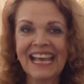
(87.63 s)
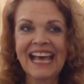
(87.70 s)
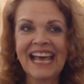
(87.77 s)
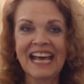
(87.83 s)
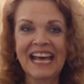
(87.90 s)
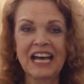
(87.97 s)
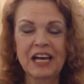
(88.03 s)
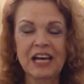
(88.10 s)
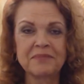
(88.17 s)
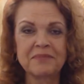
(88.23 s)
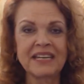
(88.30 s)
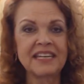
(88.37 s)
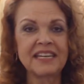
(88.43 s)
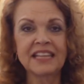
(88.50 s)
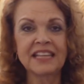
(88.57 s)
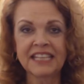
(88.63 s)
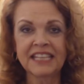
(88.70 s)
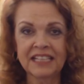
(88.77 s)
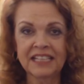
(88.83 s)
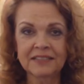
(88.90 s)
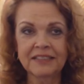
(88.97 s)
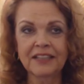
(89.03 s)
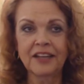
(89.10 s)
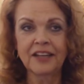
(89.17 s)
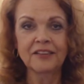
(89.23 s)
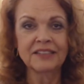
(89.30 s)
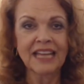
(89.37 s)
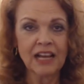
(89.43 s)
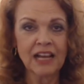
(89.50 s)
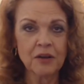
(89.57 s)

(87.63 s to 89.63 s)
Um, nothing, you know, not